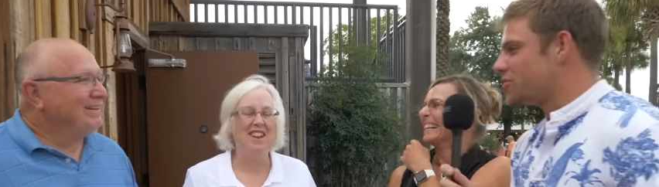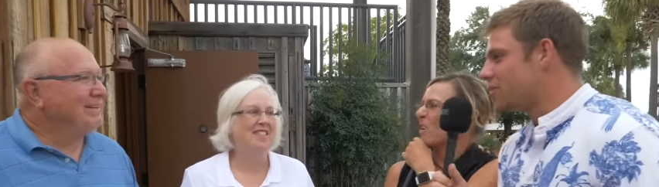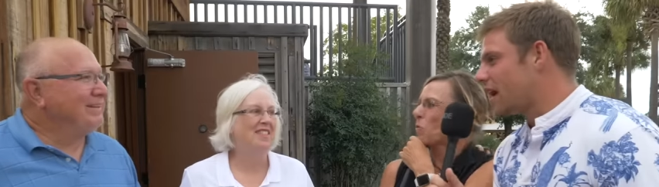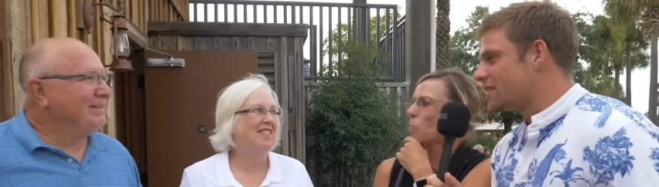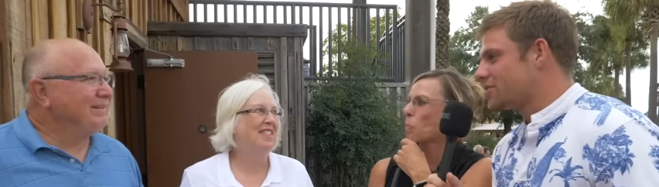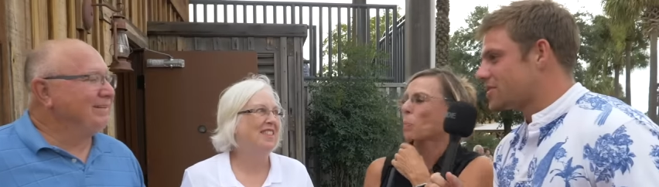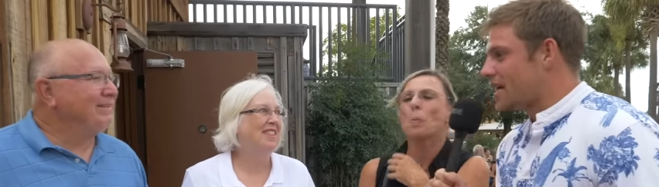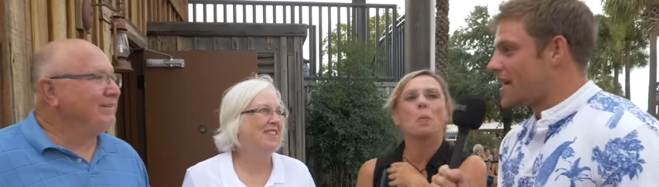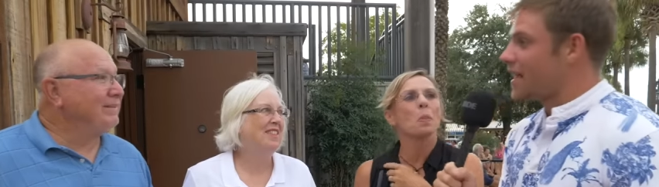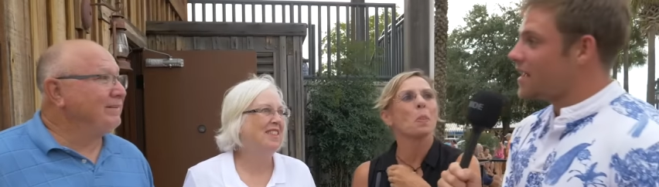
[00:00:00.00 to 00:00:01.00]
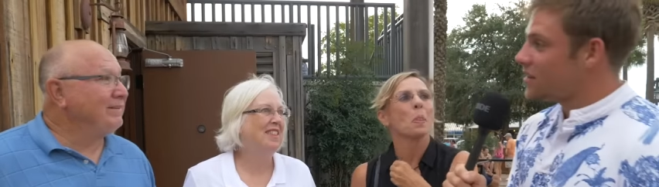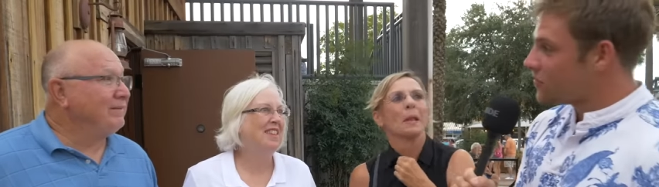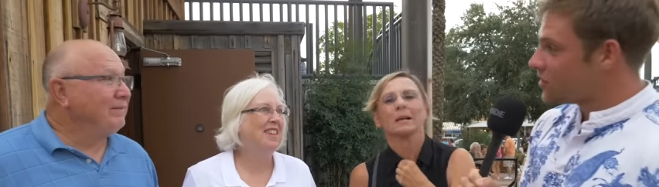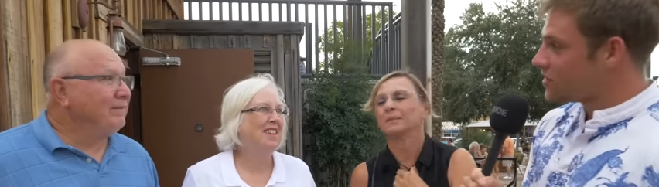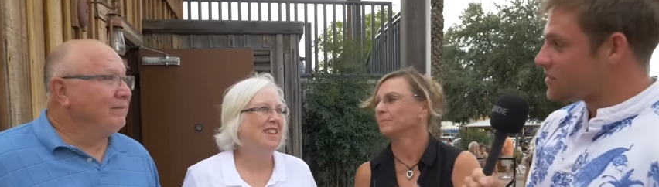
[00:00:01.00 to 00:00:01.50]
Speaker 1: So you guys are staying in the
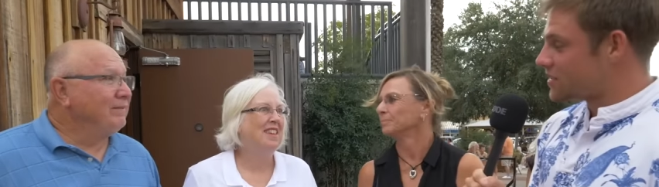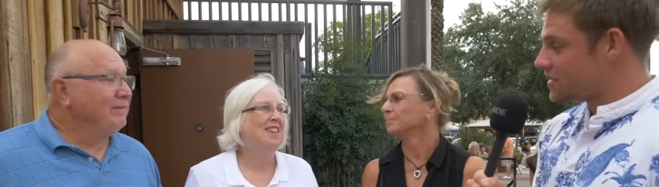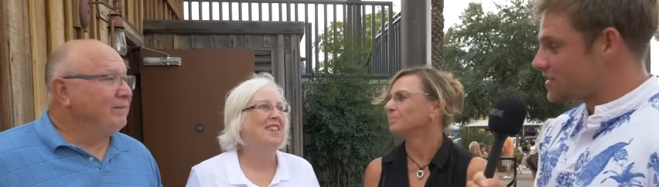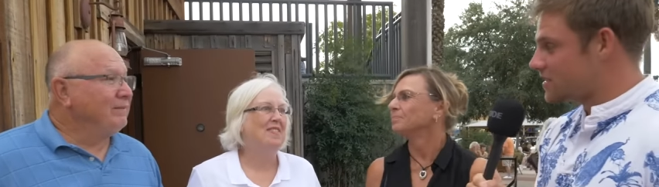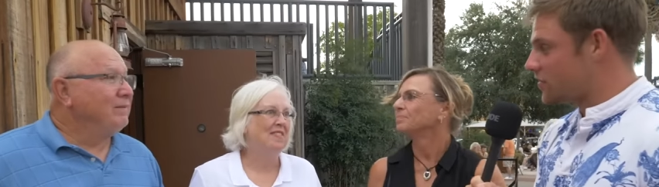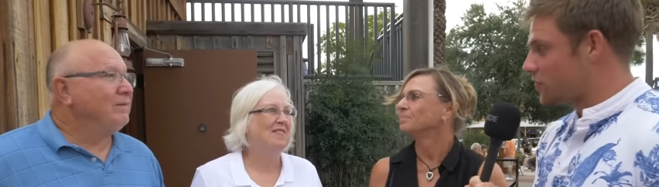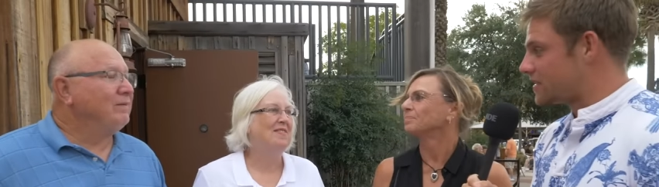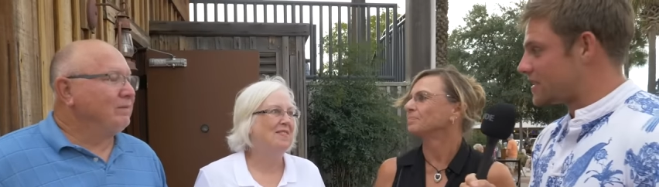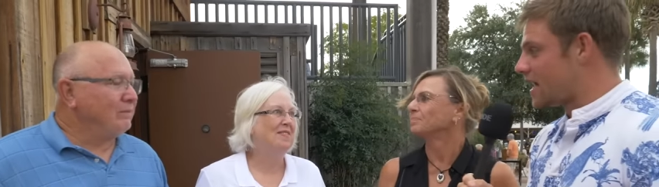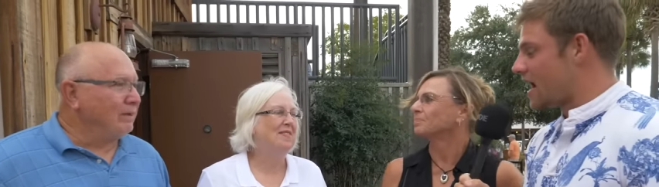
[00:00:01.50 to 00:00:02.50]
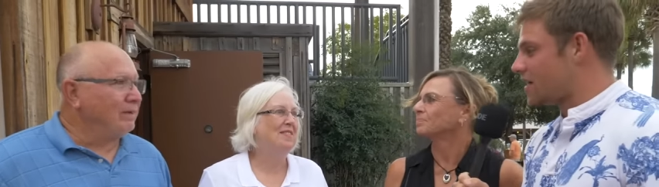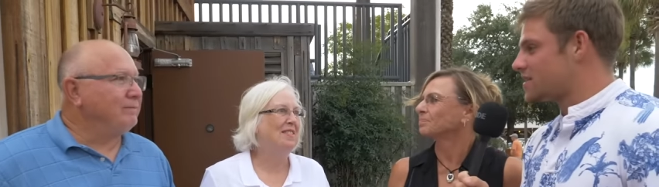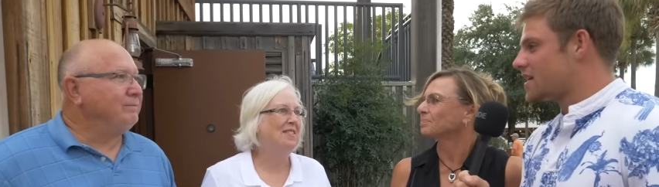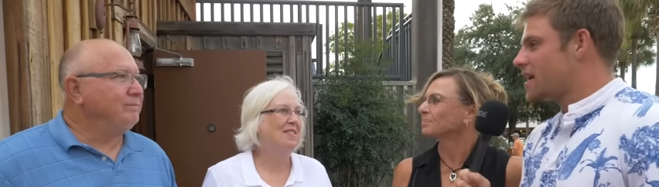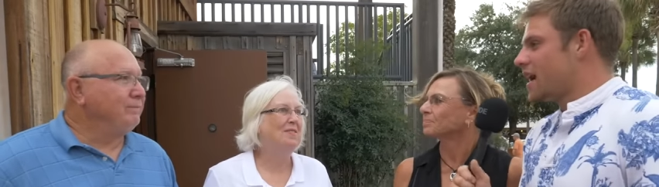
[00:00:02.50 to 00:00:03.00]
villages. You've rented a
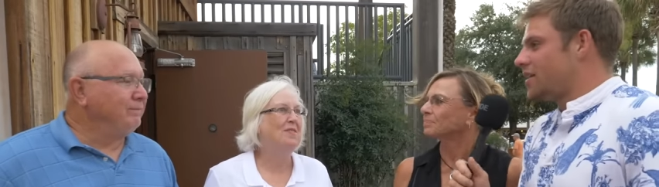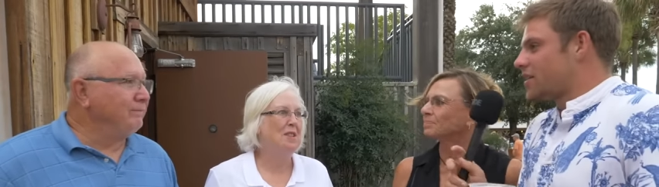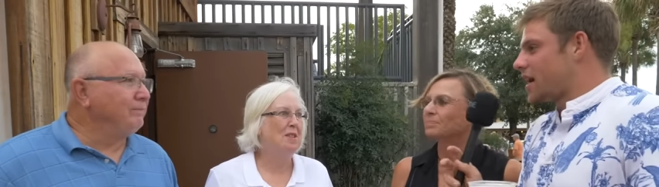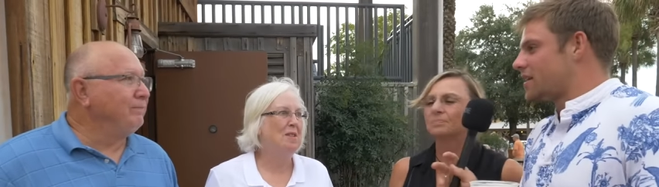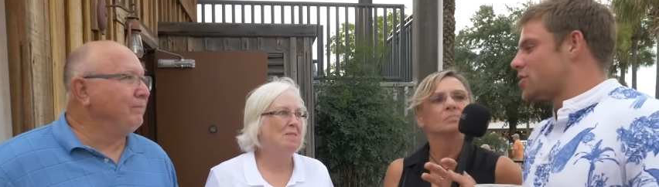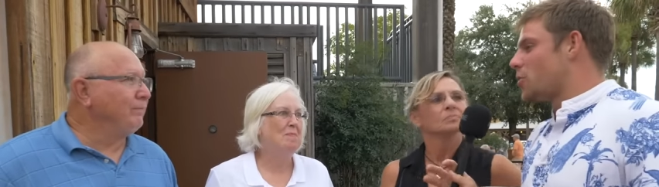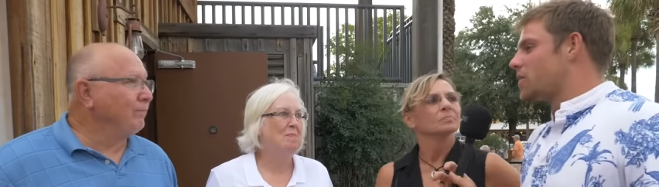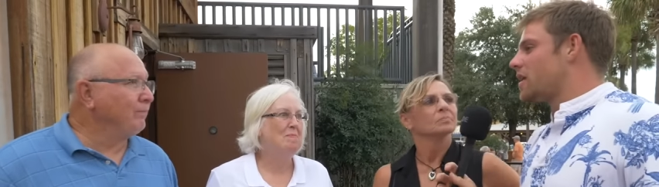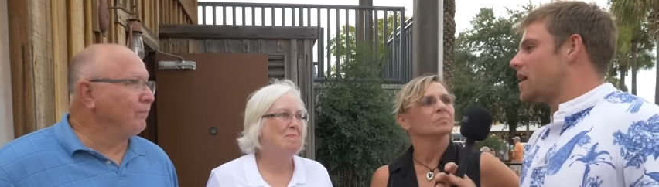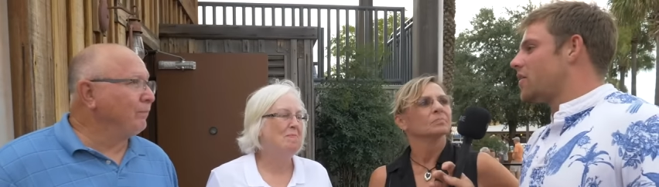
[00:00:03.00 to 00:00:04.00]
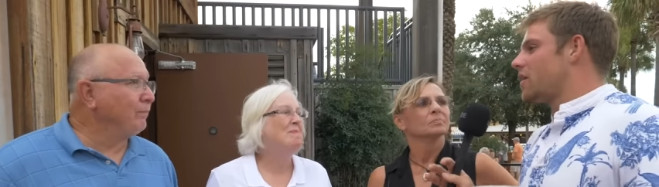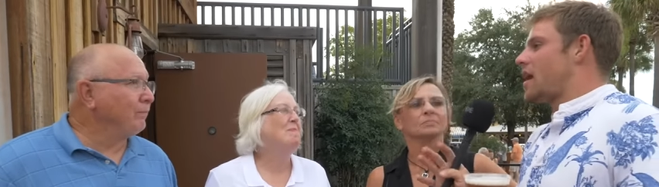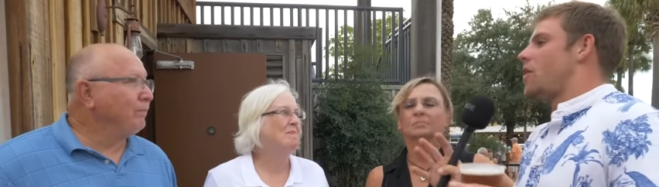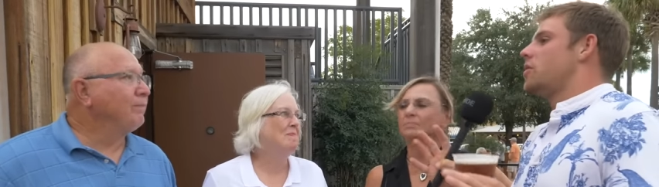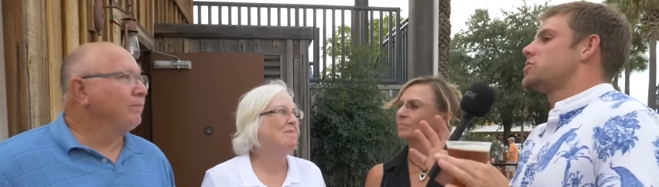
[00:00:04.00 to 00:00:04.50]
house, and you're kind of scoping the
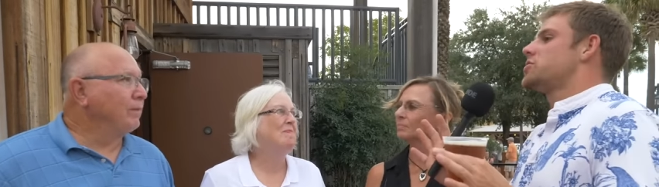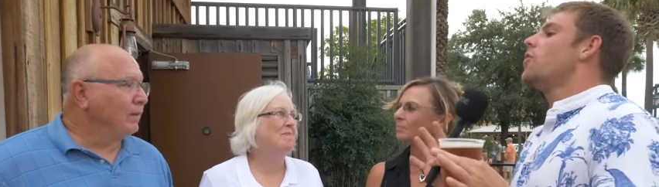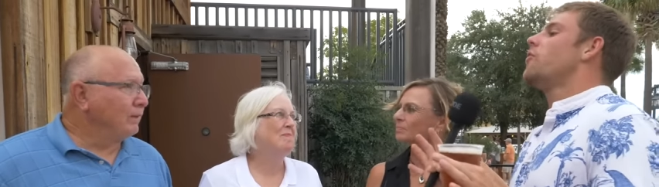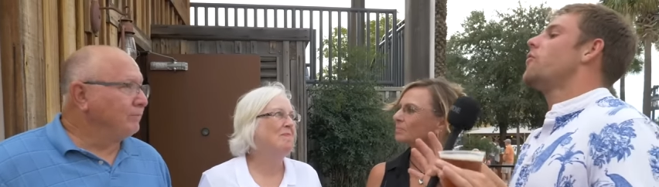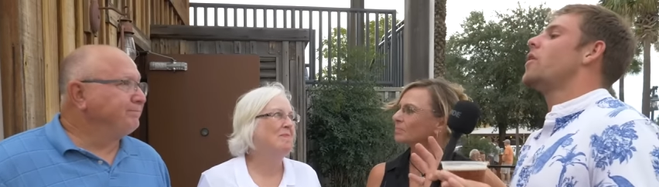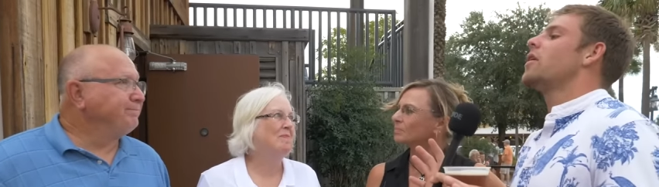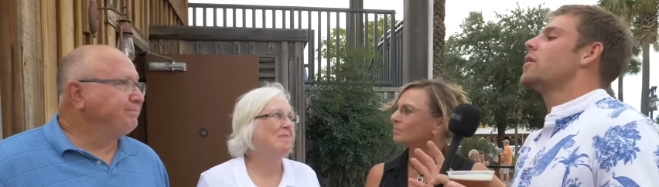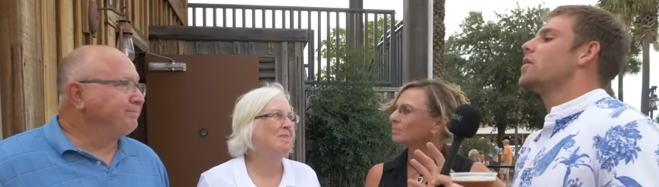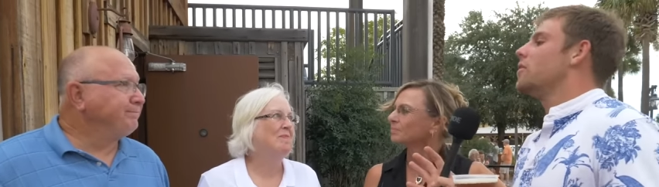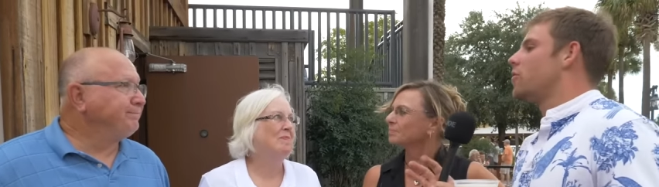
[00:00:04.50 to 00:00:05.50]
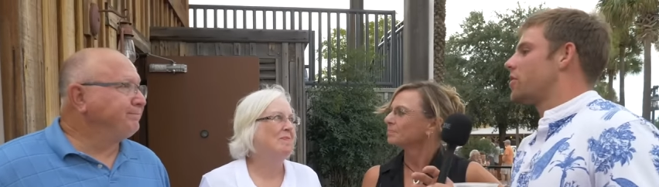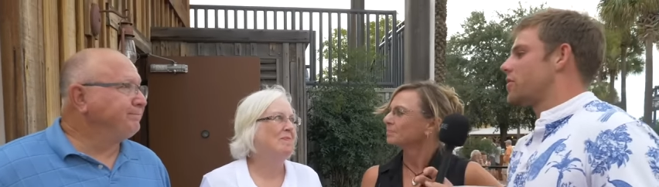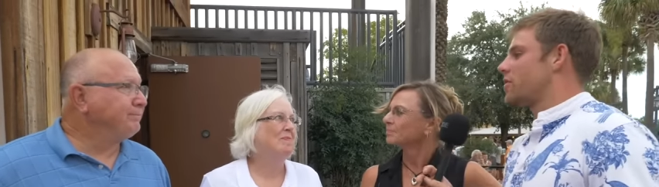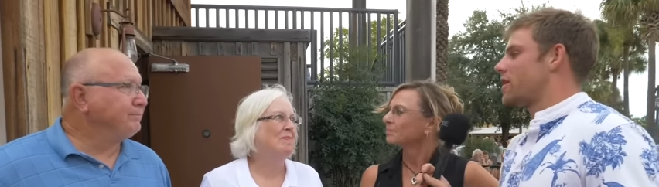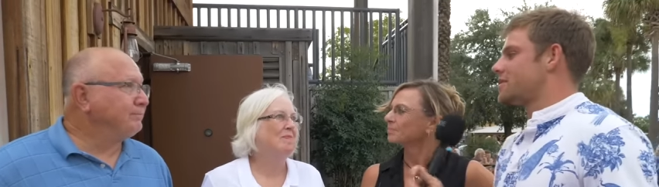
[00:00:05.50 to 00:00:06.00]
area out. So far, what are
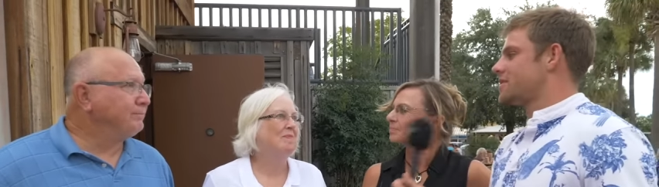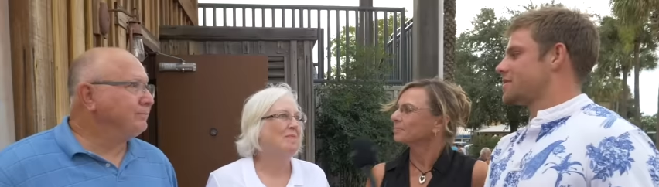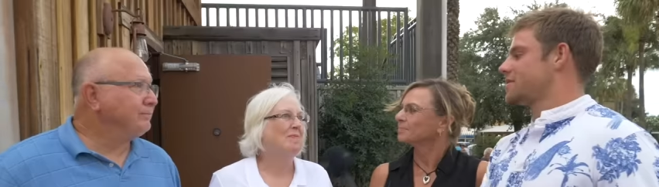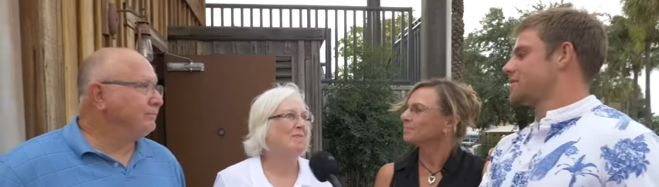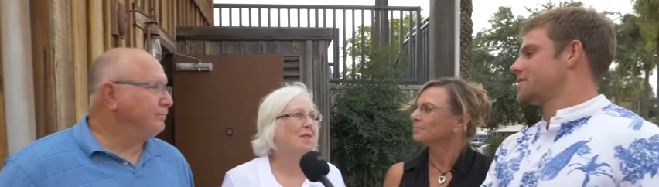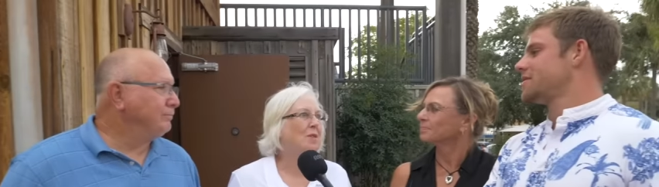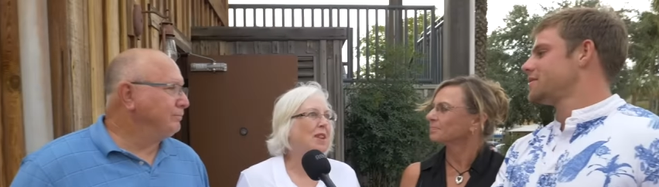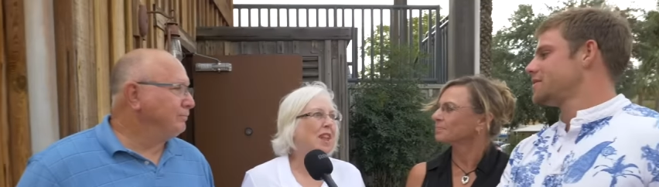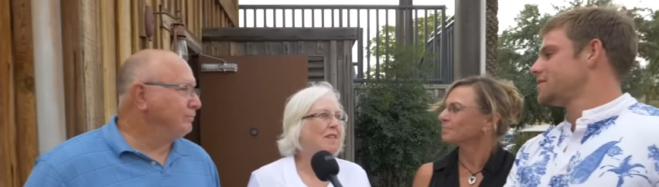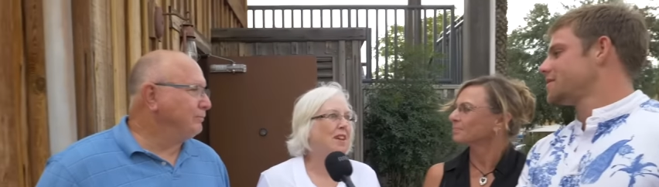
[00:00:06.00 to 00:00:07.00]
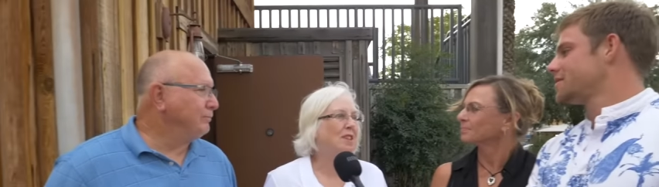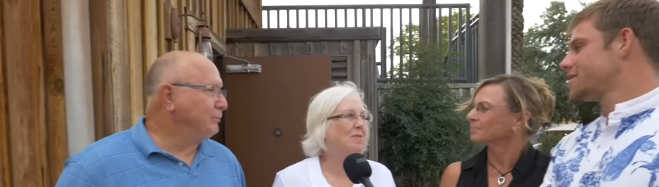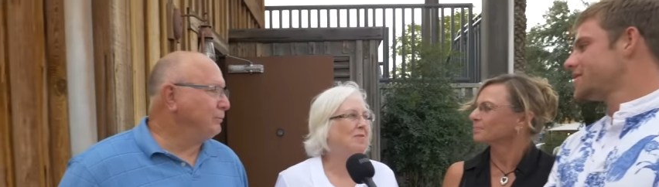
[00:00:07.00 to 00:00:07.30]
your thoughts?
Speaker 2: We love it.